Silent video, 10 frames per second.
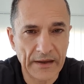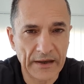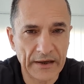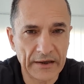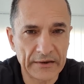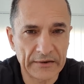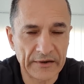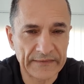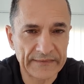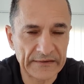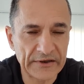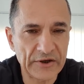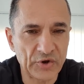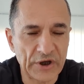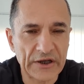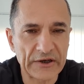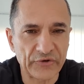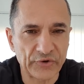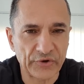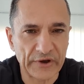and there's a certain uniqueness
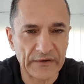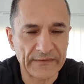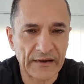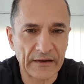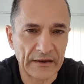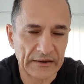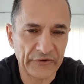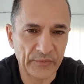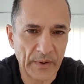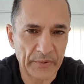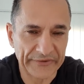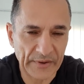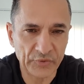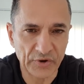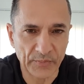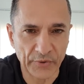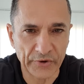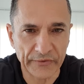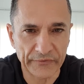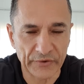to things, at least from a perceptual
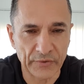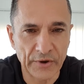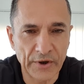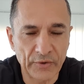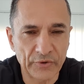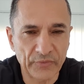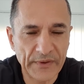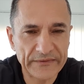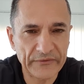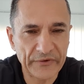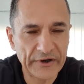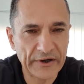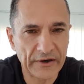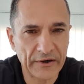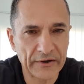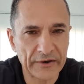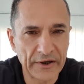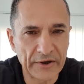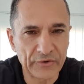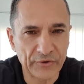point of view, which makes it very hard
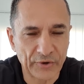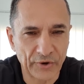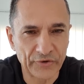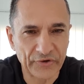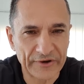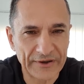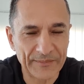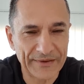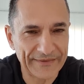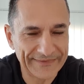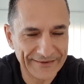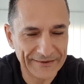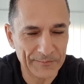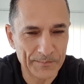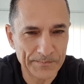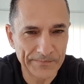to constantly be the same.